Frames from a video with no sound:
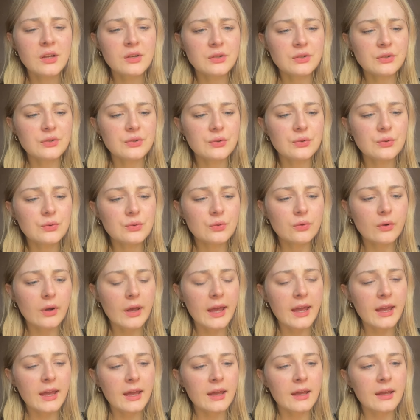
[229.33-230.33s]
do
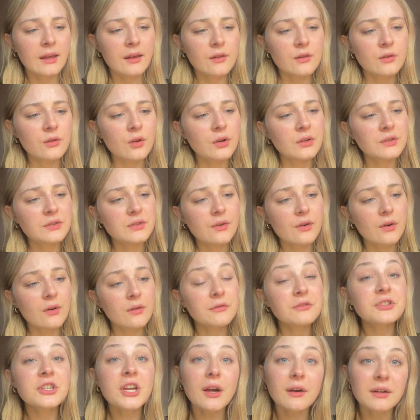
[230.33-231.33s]
a lot
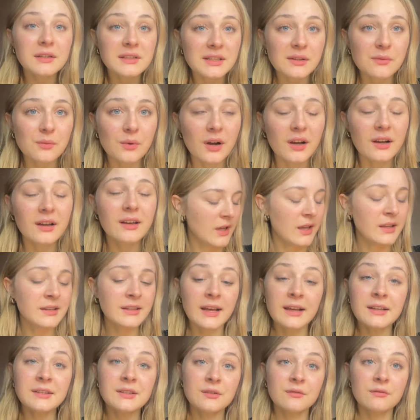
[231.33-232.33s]
of charity work. And
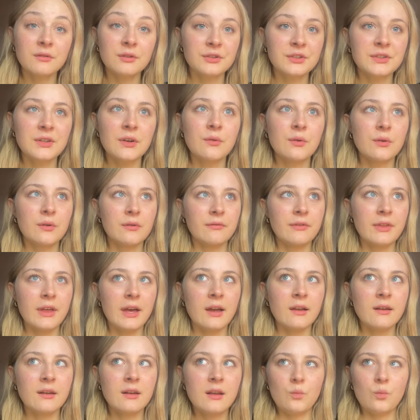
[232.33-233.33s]
as a result of
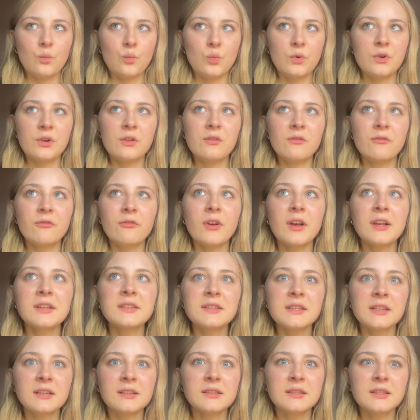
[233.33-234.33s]
that, one of the
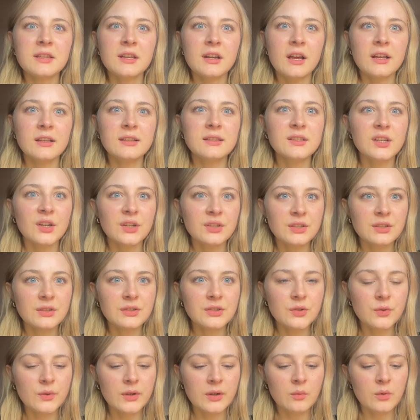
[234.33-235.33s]
first things that I started
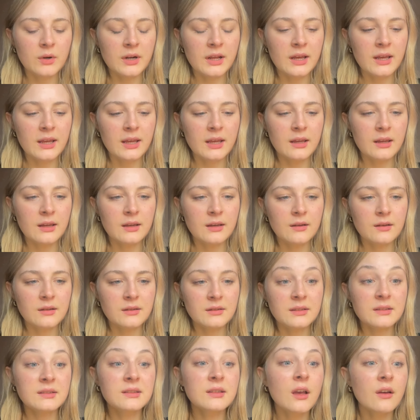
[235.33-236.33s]
doing when I
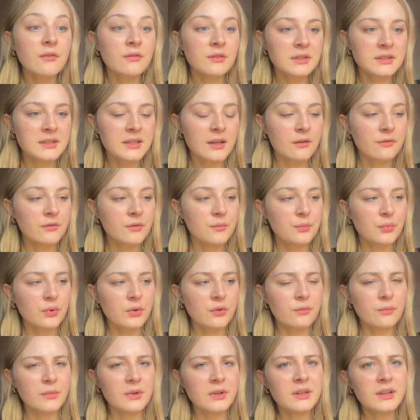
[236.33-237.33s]
discovered
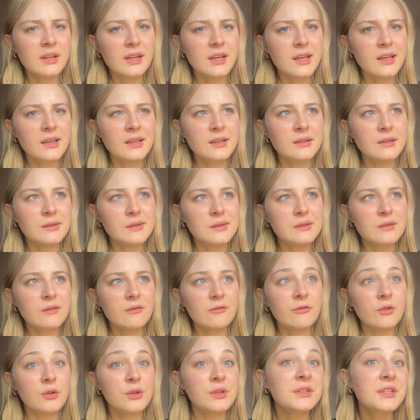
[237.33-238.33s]
self-improvement is
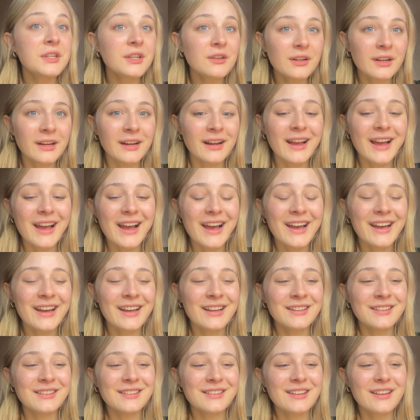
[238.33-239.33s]
volunteering.
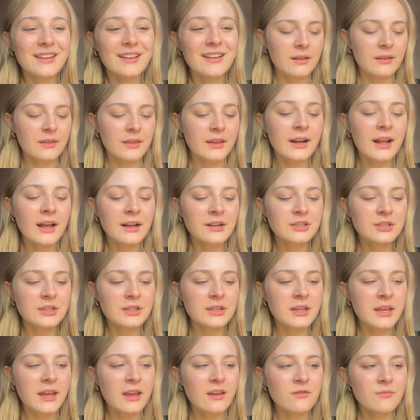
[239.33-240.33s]
And that
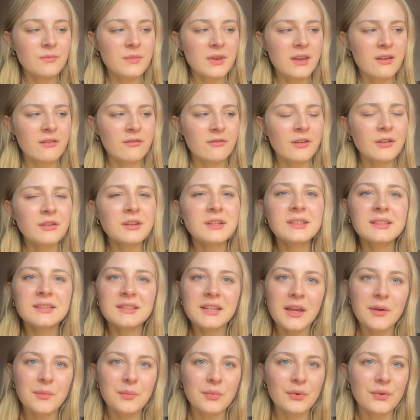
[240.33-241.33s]
actually gave me a very
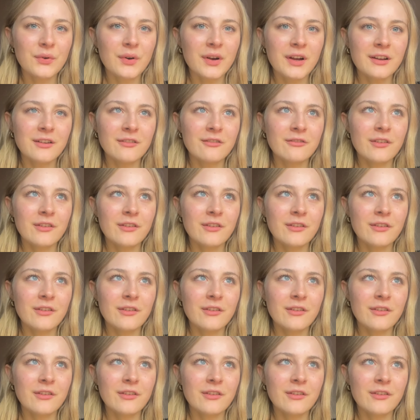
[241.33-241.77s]
stable and a